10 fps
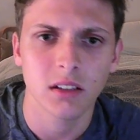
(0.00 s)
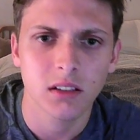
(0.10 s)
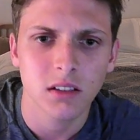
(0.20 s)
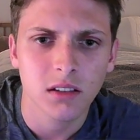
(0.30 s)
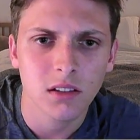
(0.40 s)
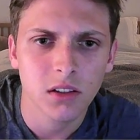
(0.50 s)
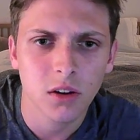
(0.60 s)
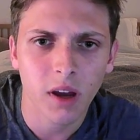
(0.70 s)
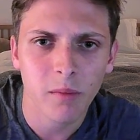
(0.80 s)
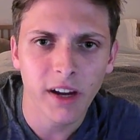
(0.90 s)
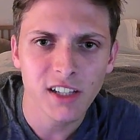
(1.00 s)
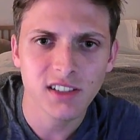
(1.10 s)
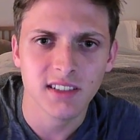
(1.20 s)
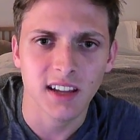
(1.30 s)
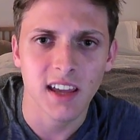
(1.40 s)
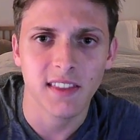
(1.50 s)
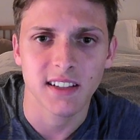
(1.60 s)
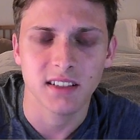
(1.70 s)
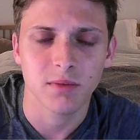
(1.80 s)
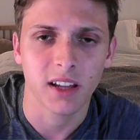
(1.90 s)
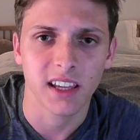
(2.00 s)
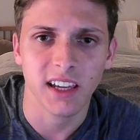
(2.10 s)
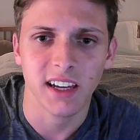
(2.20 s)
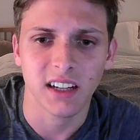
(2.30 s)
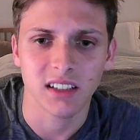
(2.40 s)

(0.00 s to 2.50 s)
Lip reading: You know, I might just take this while I can.